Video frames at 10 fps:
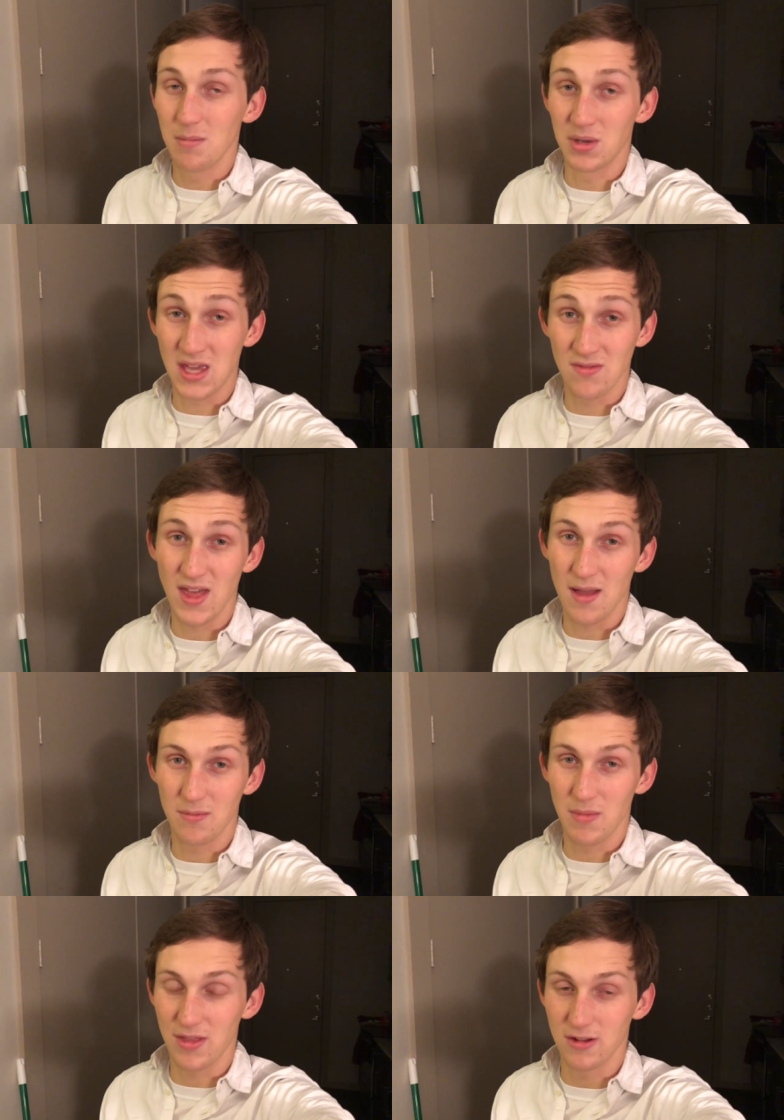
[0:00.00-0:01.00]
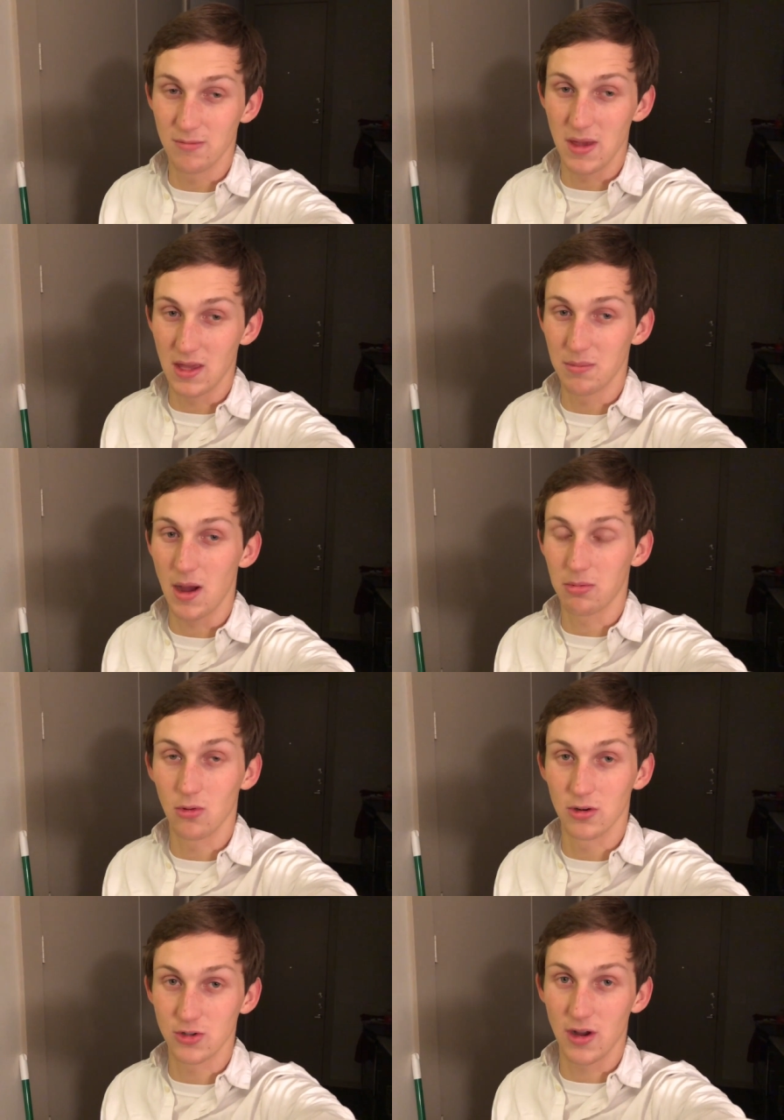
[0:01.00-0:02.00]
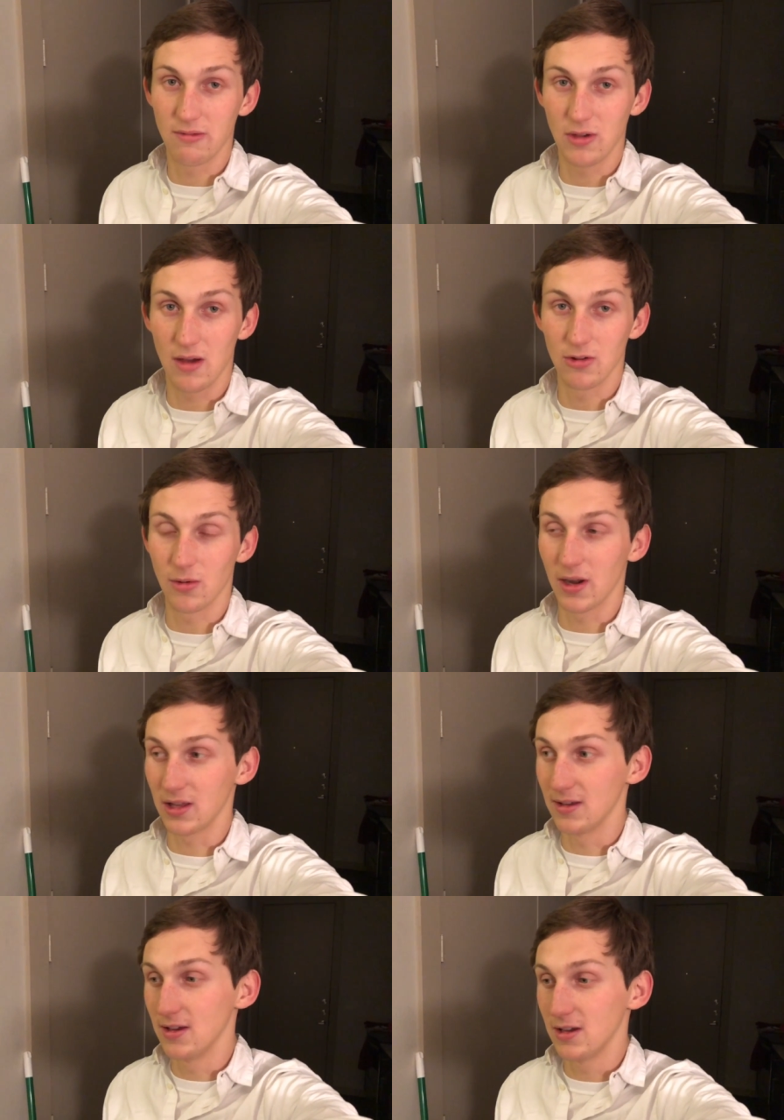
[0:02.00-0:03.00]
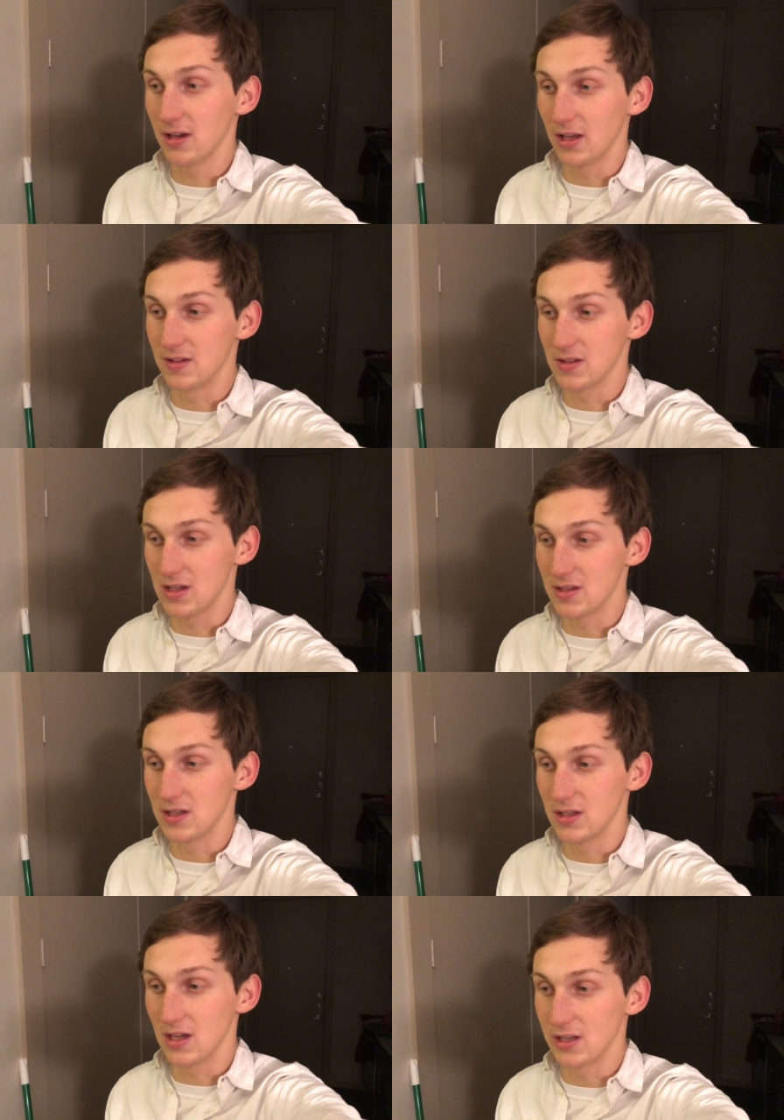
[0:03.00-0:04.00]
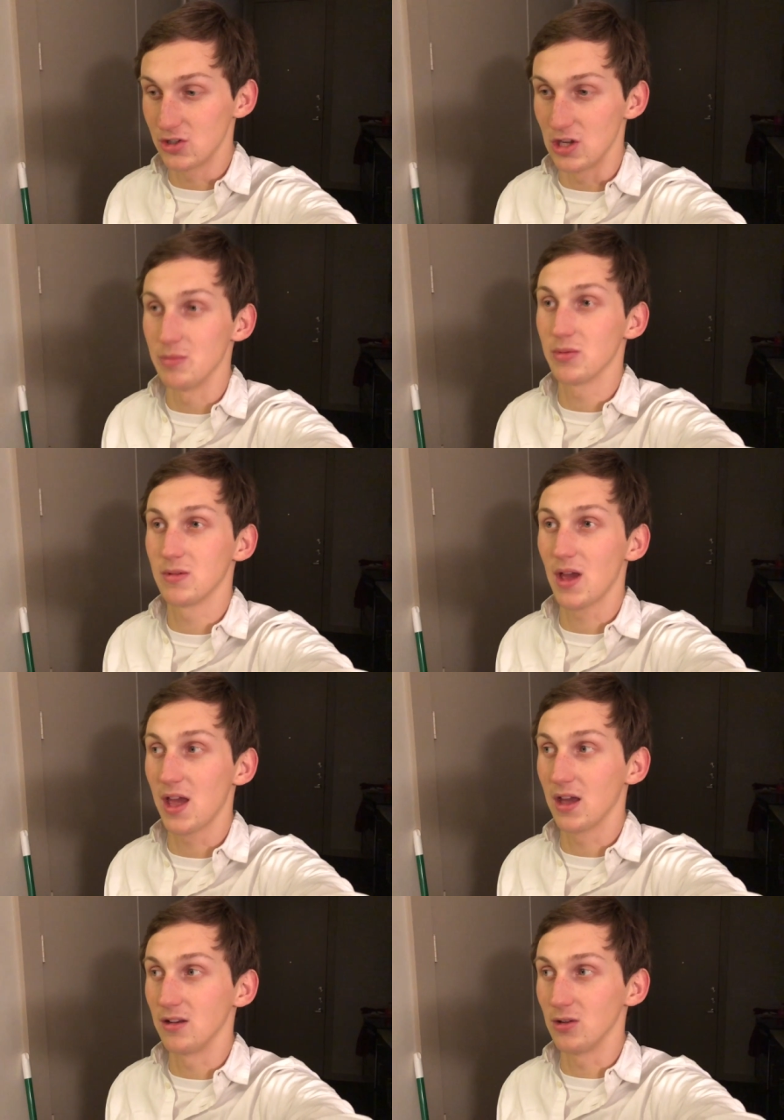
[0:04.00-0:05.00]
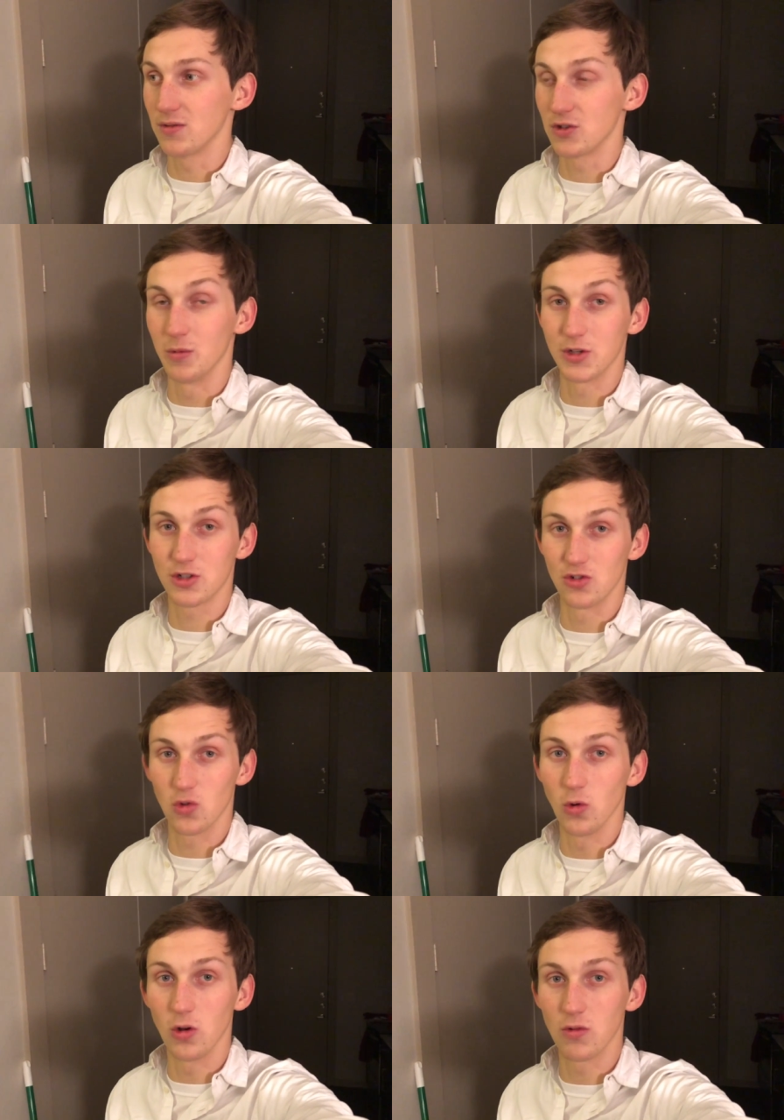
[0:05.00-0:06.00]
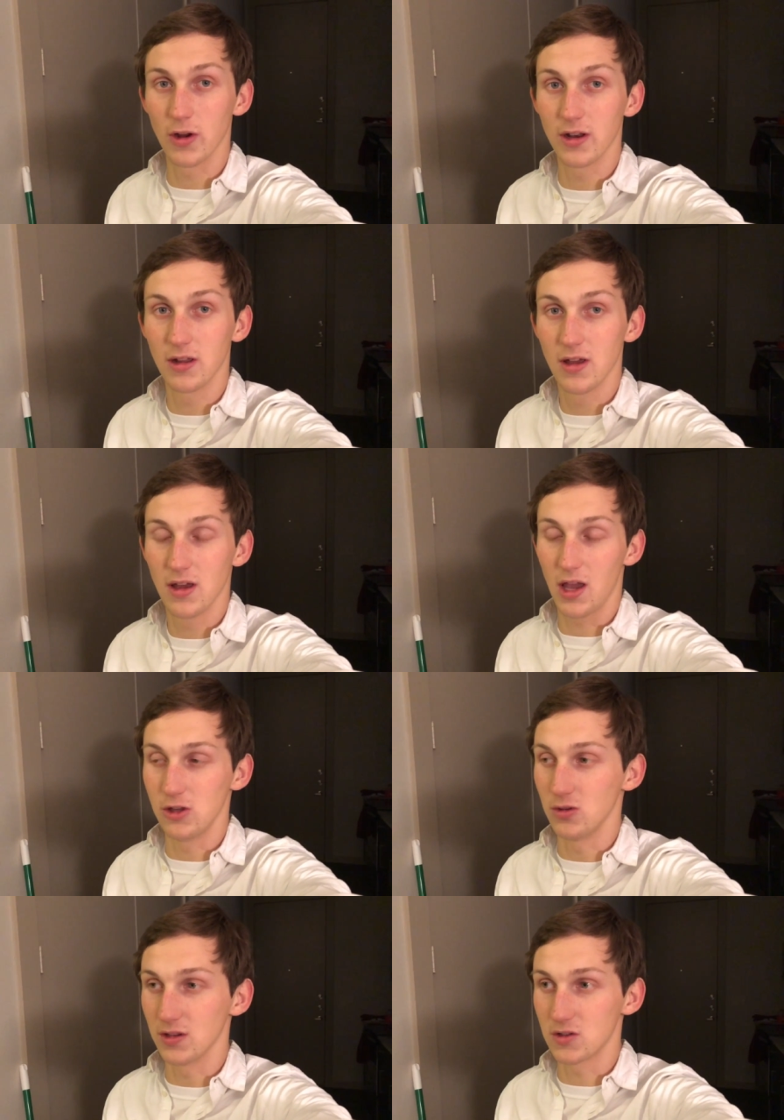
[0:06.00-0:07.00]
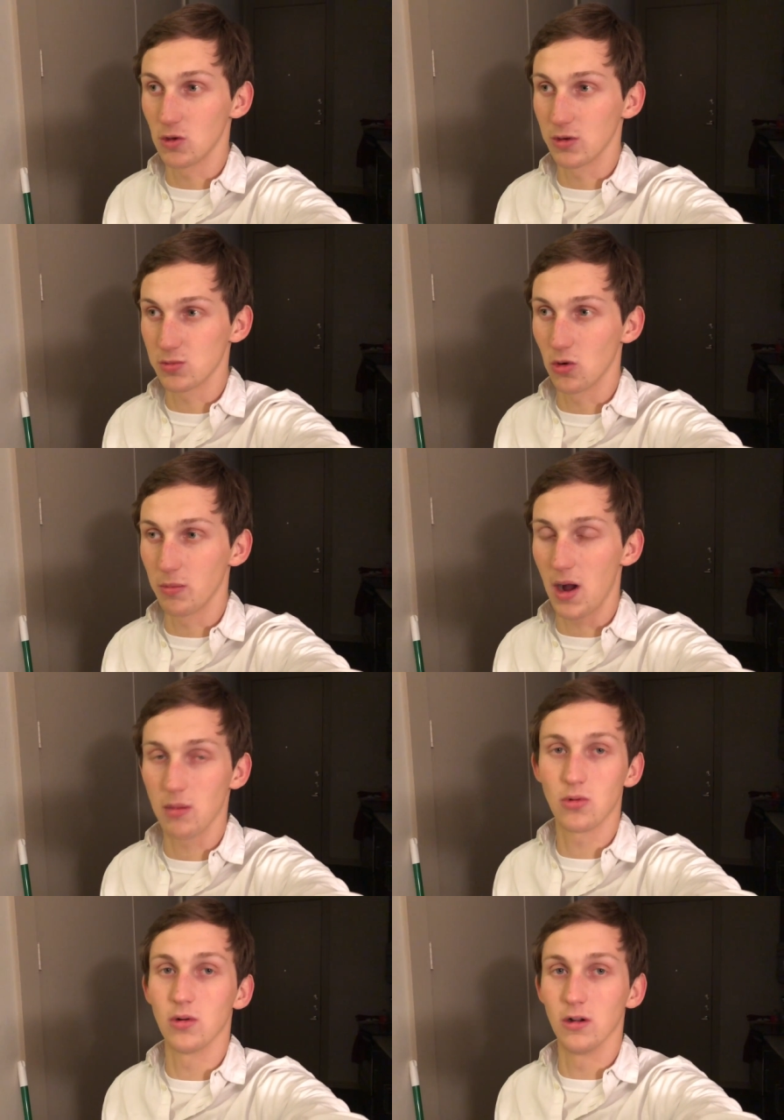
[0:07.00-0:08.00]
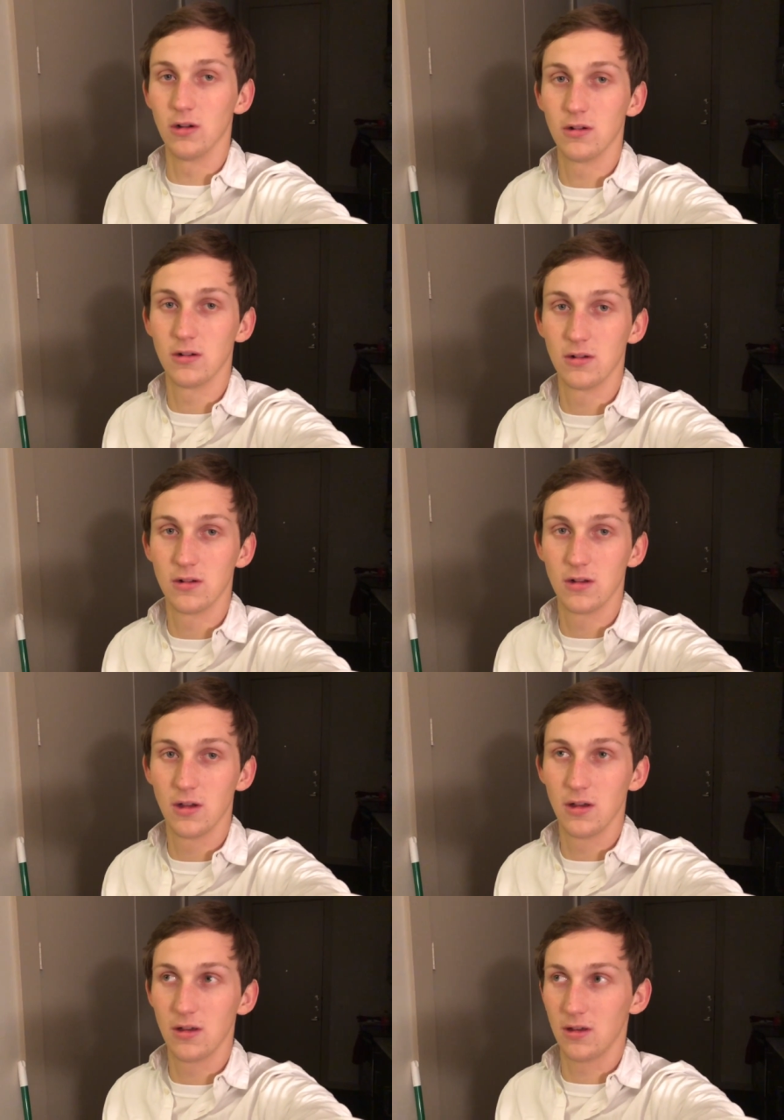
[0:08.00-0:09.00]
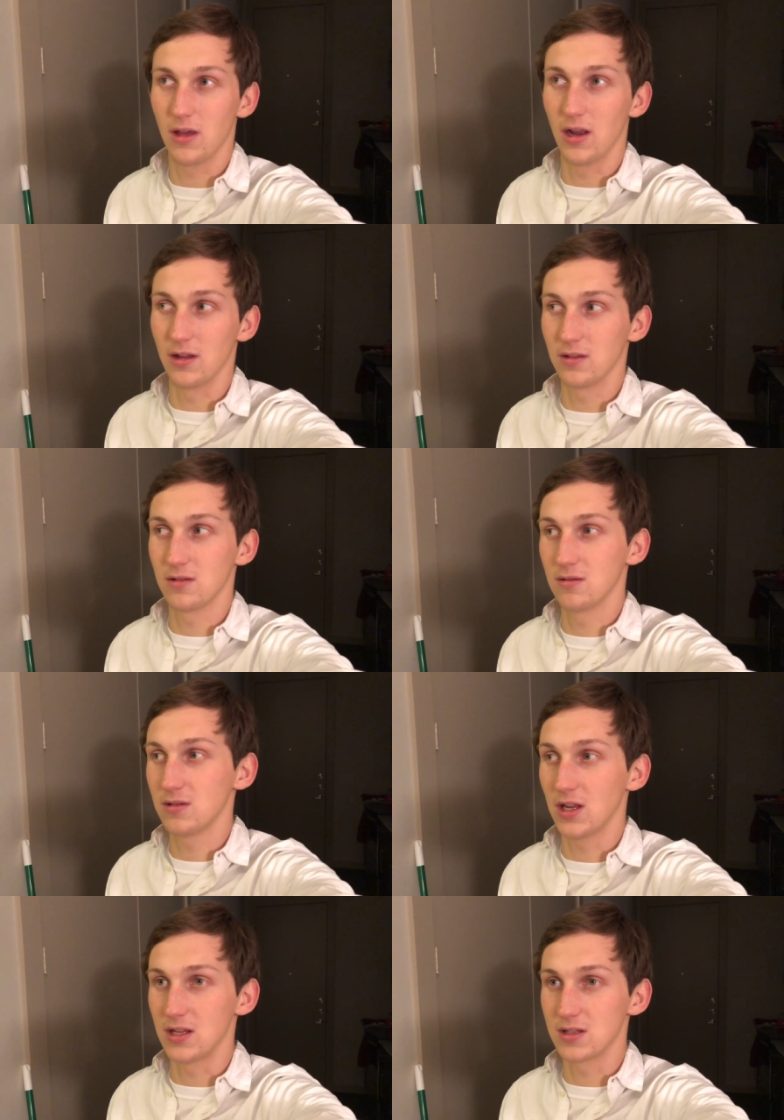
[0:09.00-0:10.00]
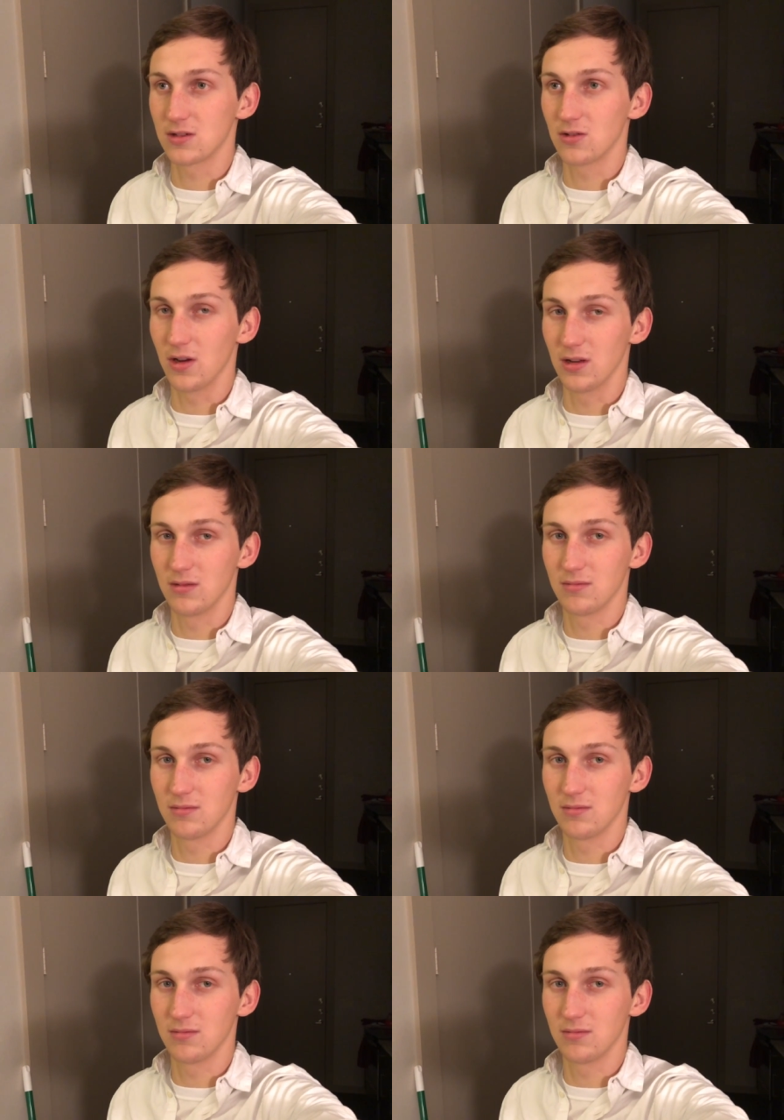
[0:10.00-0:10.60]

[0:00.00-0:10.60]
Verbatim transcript: But give that method of making popcorn try if you haven't already. It's easy and cheap and you have so much control over it. You get so much more popcorn and it tastes great.